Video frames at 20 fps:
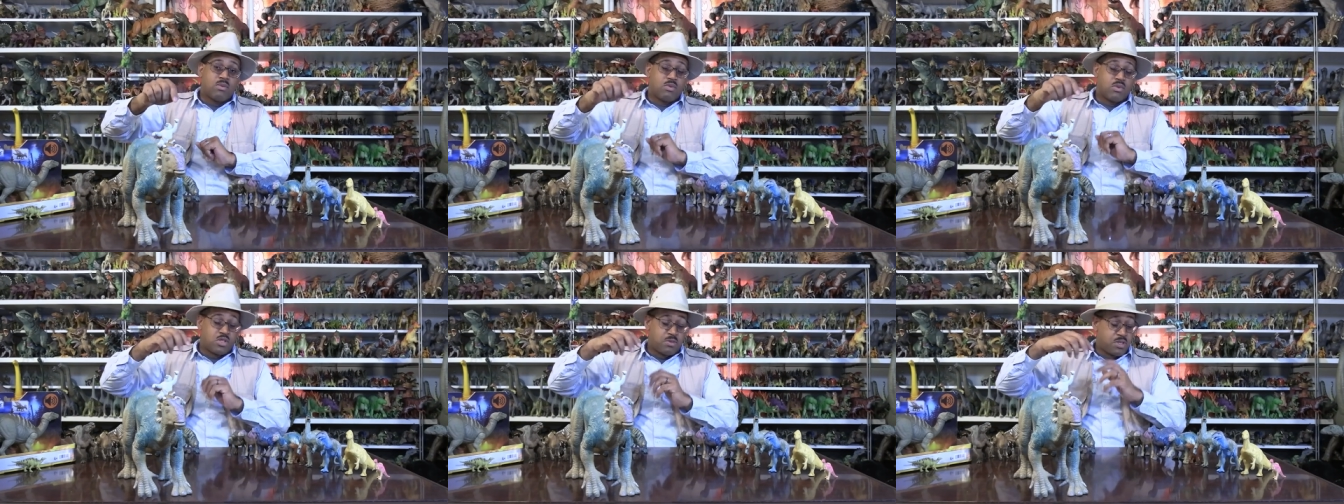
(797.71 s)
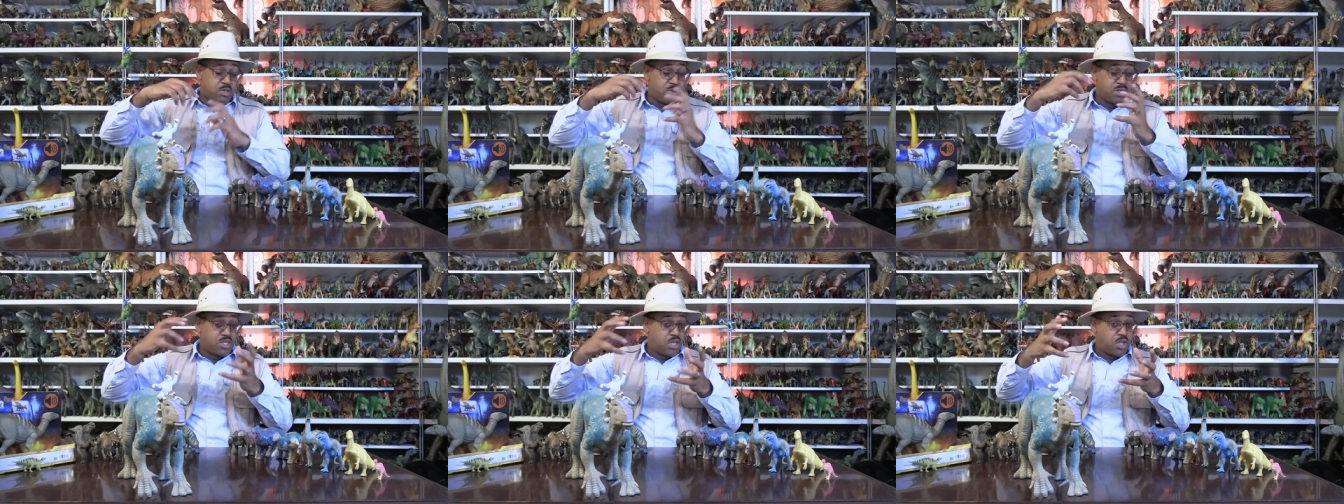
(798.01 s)

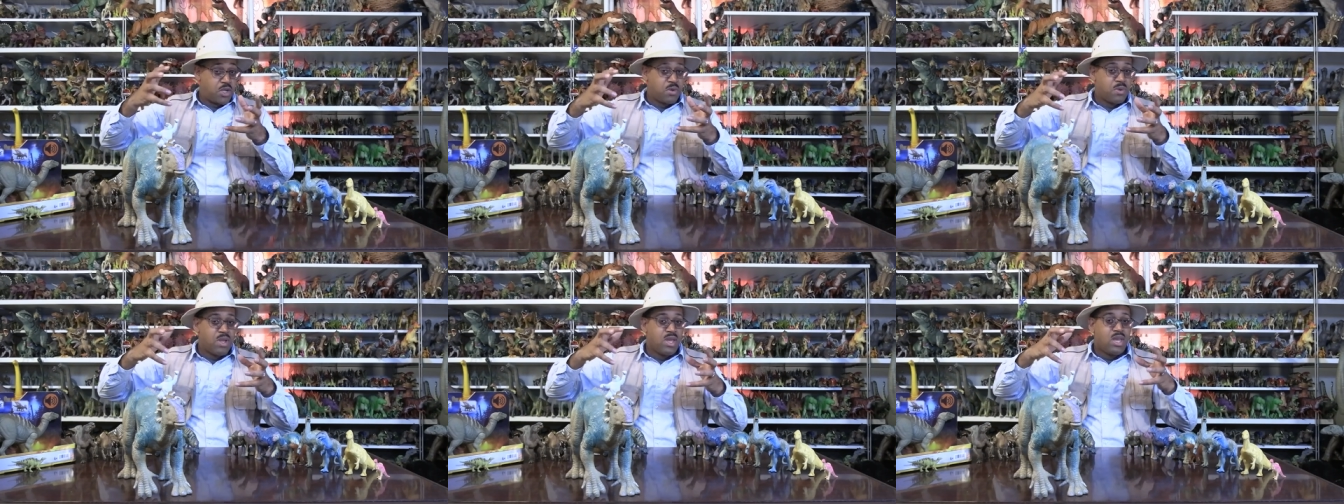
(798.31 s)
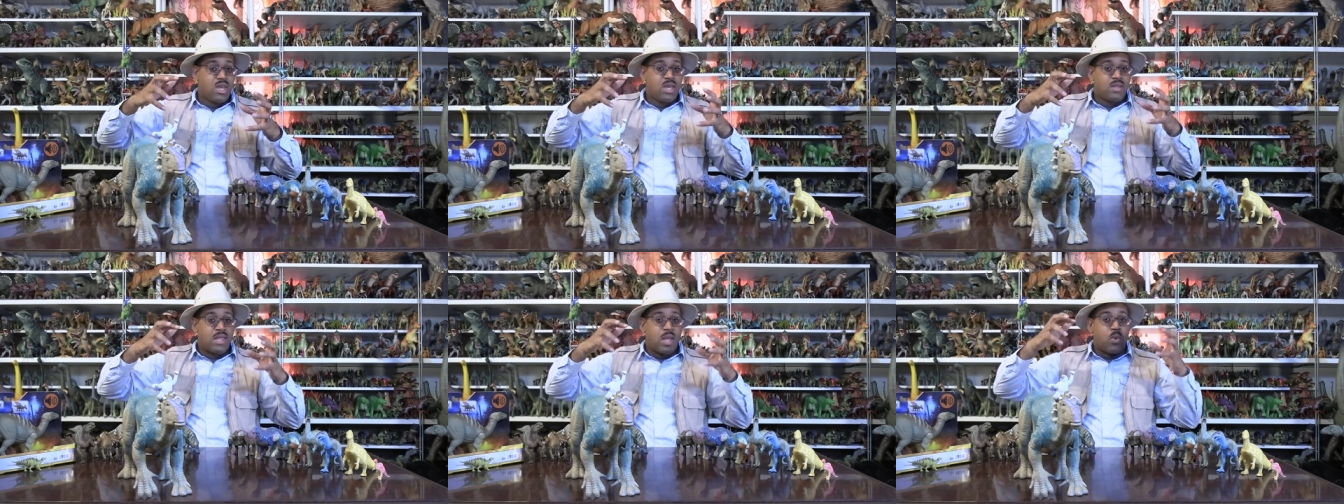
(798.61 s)
supposed to be two.
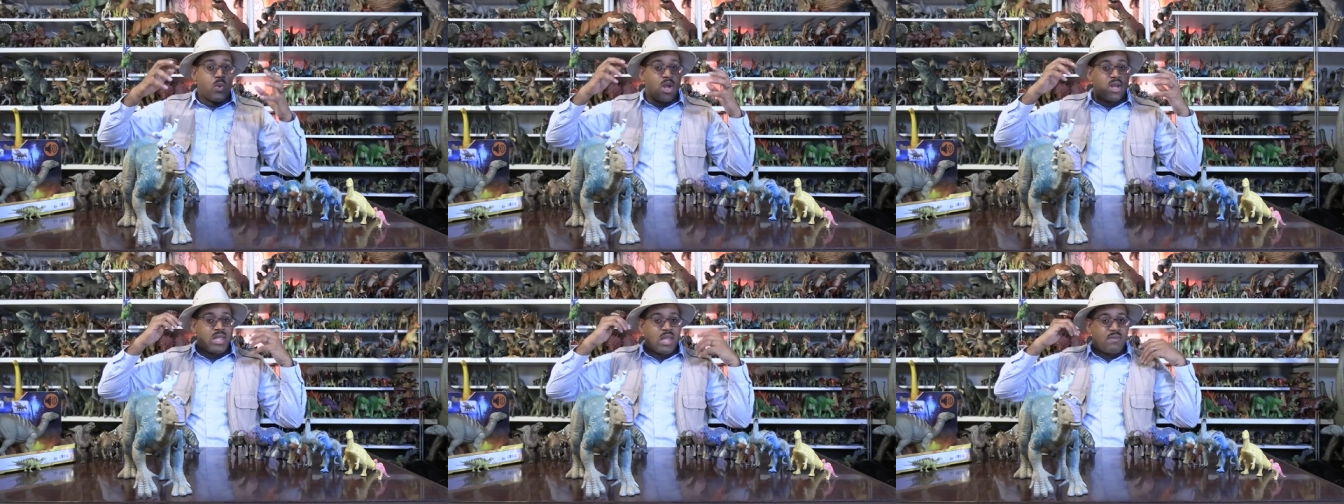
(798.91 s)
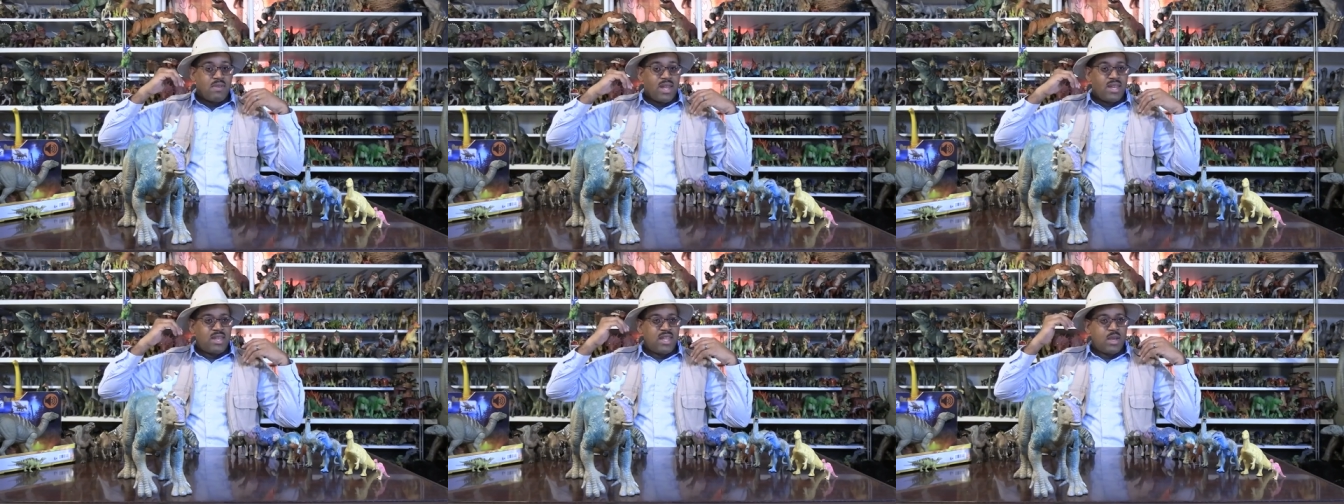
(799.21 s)
They wanted to have
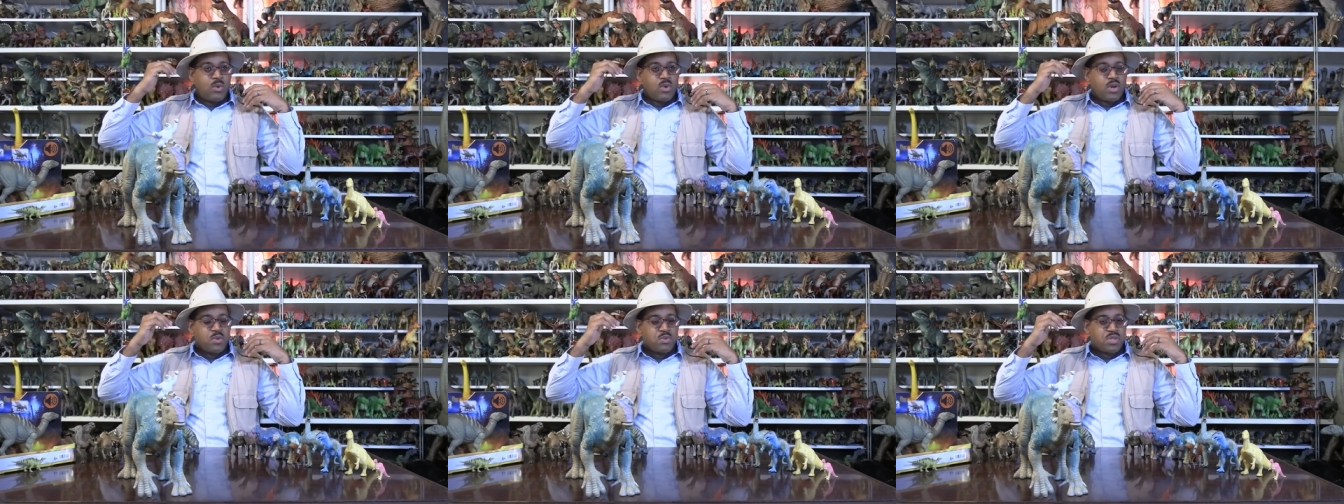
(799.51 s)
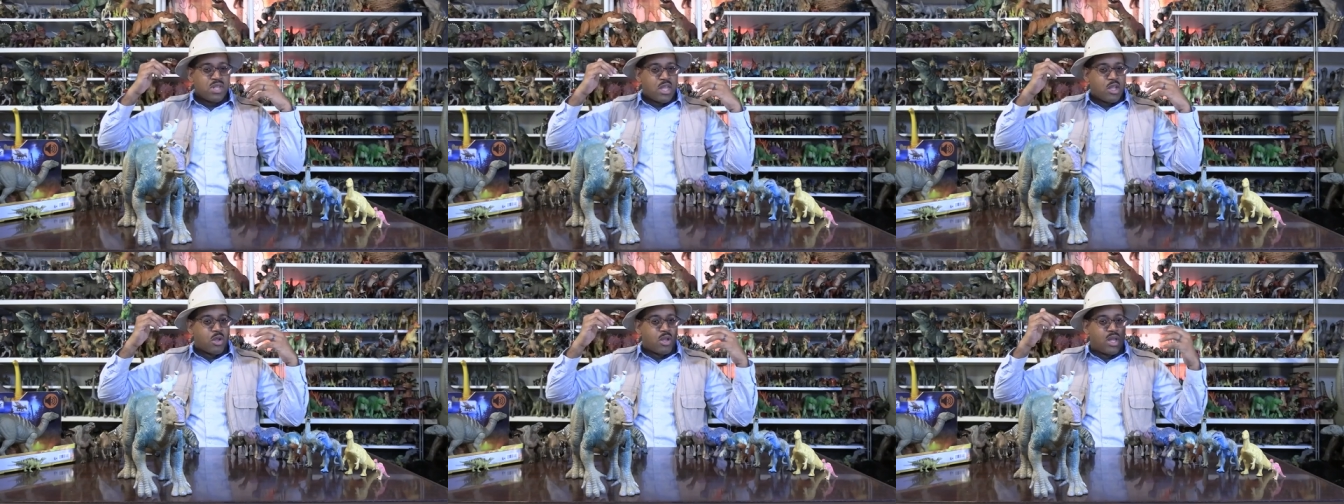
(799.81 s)
an idea where it was
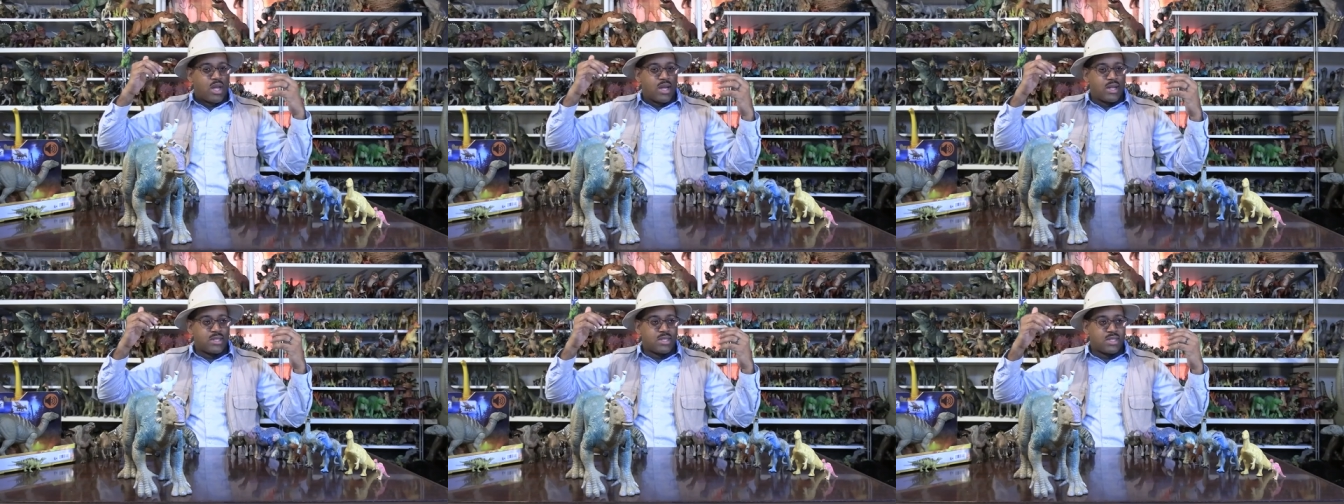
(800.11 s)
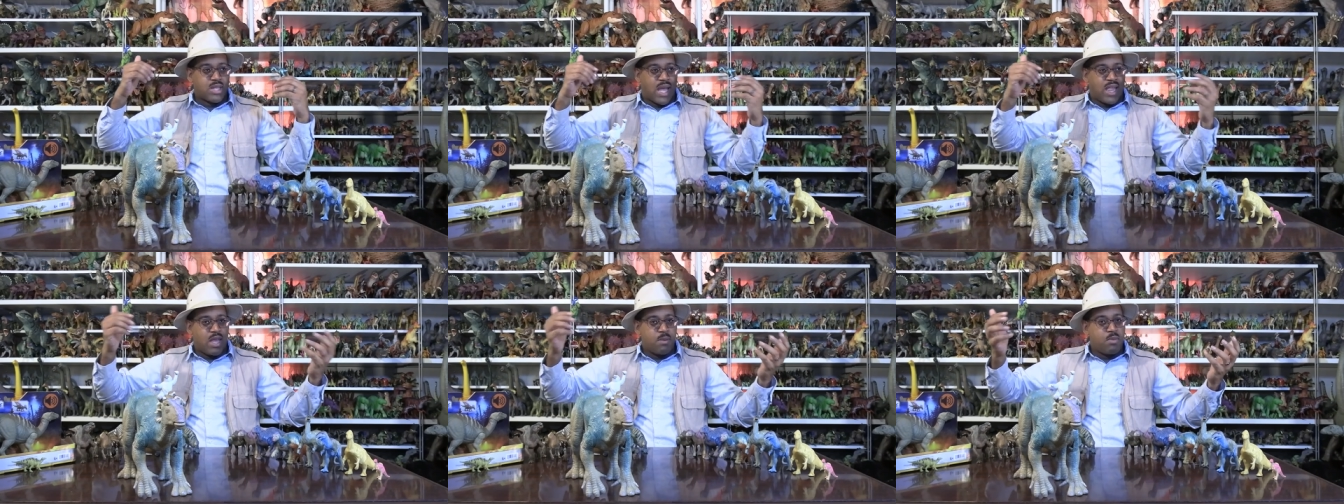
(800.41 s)
like a
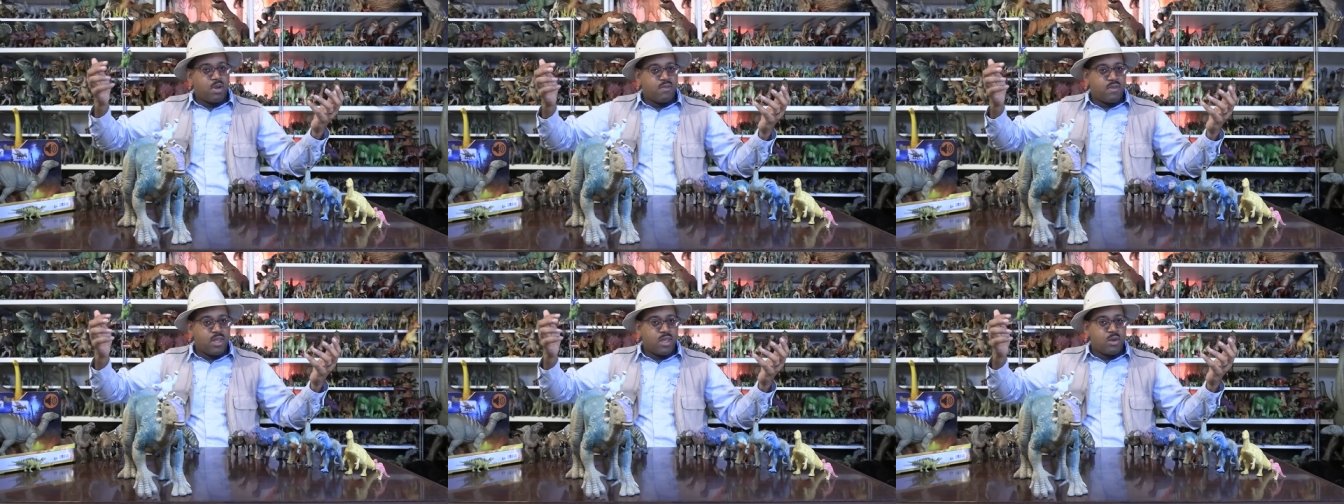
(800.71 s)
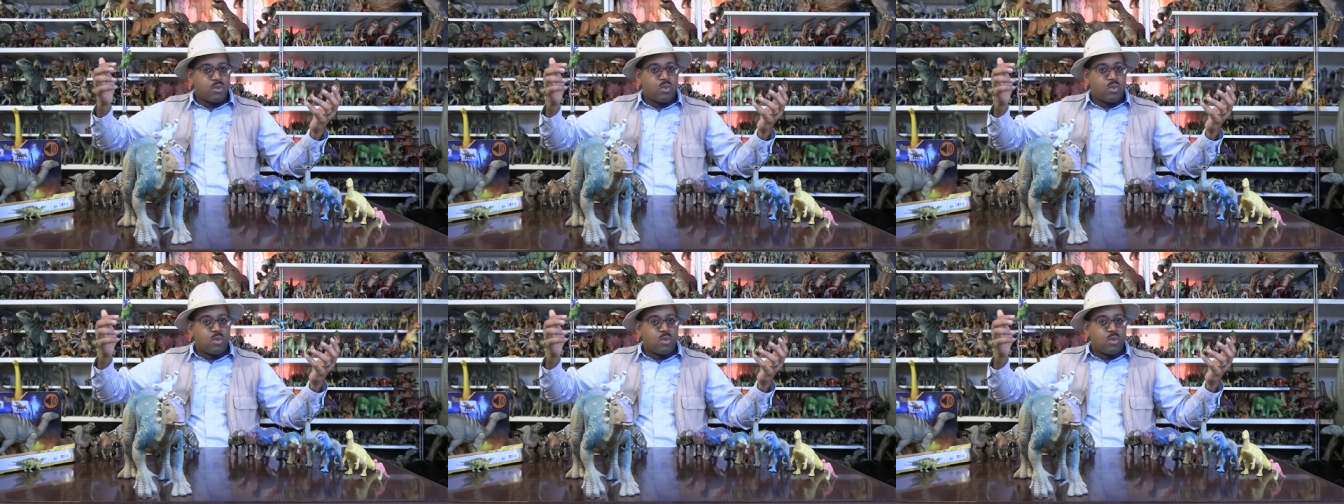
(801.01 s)
silent movie,